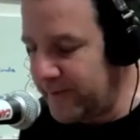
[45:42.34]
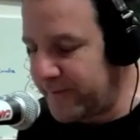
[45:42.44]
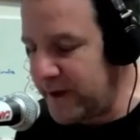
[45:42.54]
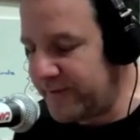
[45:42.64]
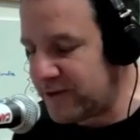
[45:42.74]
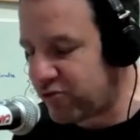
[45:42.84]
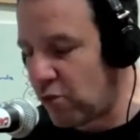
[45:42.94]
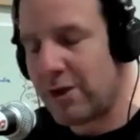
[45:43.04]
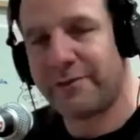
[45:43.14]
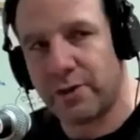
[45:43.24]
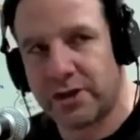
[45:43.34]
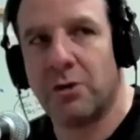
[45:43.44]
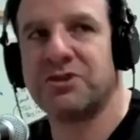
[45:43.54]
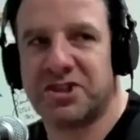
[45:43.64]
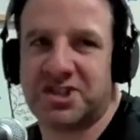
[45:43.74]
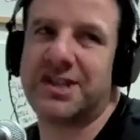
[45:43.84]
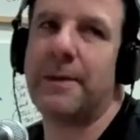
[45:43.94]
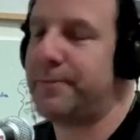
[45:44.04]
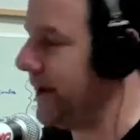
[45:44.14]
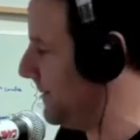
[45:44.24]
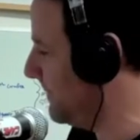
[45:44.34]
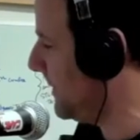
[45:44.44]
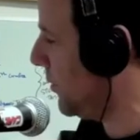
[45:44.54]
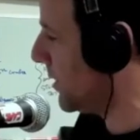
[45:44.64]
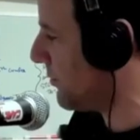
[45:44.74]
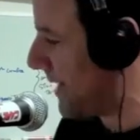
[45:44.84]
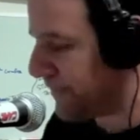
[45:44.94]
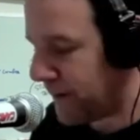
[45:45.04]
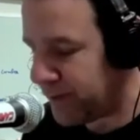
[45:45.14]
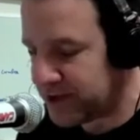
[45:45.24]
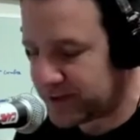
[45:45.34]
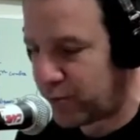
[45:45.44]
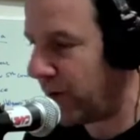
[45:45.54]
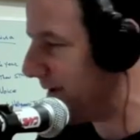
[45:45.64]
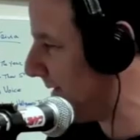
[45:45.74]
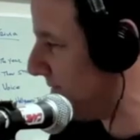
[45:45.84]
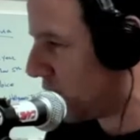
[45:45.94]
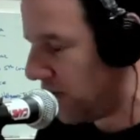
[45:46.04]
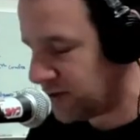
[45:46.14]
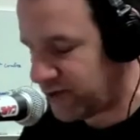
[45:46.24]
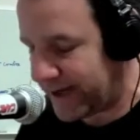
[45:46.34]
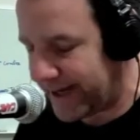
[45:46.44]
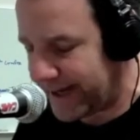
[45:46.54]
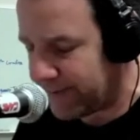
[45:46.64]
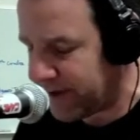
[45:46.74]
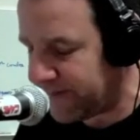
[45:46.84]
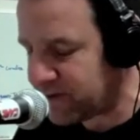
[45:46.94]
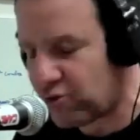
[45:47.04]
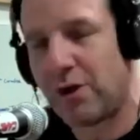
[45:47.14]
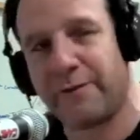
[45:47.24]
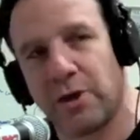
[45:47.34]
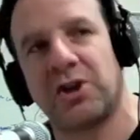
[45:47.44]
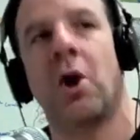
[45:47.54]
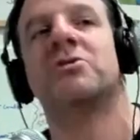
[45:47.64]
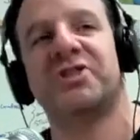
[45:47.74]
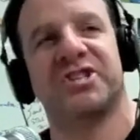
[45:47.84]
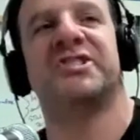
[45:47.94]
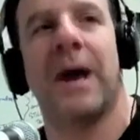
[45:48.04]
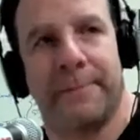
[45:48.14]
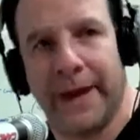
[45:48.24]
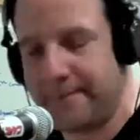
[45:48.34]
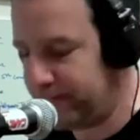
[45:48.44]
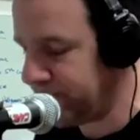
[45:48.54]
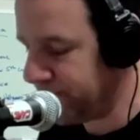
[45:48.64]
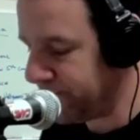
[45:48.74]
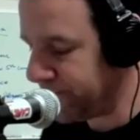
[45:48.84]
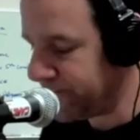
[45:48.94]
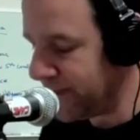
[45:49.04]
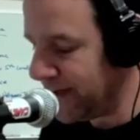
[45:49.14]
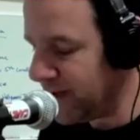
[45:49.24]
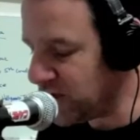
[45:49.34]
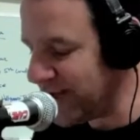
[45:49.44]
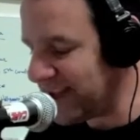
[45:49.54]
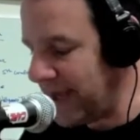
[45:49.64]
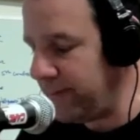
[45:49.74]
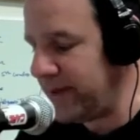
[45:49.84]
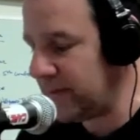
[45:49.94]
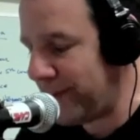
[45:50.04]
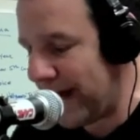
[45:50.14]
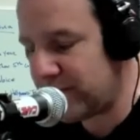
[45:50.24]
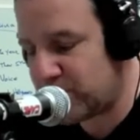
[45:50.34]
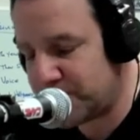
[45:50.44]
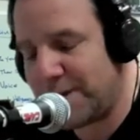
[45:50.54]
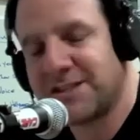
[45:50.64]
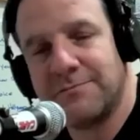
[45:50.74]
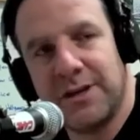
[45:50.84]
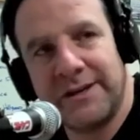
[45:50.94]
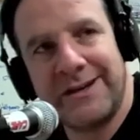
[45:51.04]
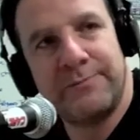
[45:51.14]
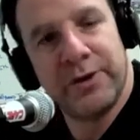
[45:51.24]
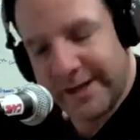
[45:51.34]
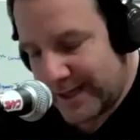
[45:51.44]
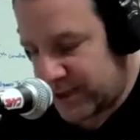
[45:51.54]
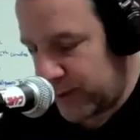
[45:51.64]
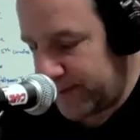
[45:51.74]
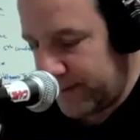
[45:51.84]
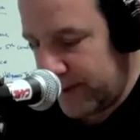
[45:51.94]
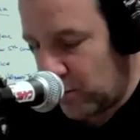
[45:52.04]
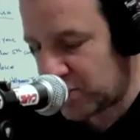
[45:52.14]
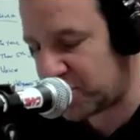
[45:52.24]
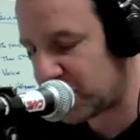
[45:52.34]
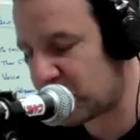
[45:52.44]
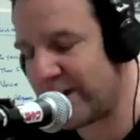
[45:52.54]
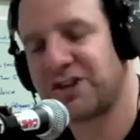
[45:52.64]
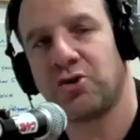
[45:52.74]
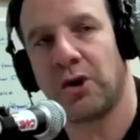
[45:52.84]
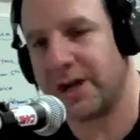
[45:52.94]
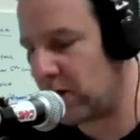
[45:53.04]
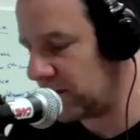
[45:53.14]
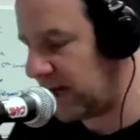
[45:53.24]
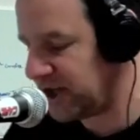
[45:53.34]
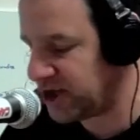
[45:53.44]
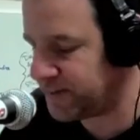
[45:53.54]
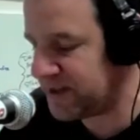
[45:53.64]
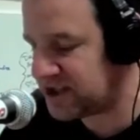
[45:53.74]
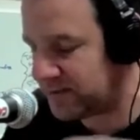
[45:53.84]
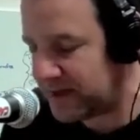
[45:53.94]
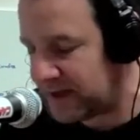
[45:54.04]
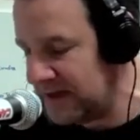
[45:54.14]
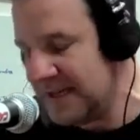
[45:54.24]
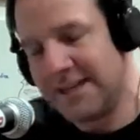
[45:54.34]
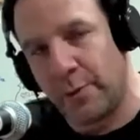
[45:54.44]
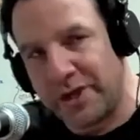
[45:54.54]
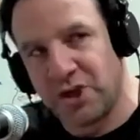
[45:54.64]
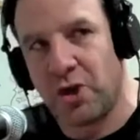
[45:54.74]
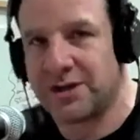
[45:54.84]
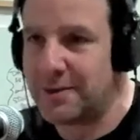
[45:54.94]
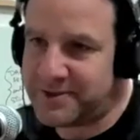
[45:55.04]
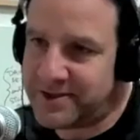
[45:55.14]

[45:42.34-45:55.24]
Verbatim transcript: If if it's wrong for a coach to step in, and we're going to wrap up on this point. If you have a call, try to get it in. But if it's wrong for a coach to step in, should it then be the parents' responsibility to put an end to it? Or should trash talking online just be something that we chalk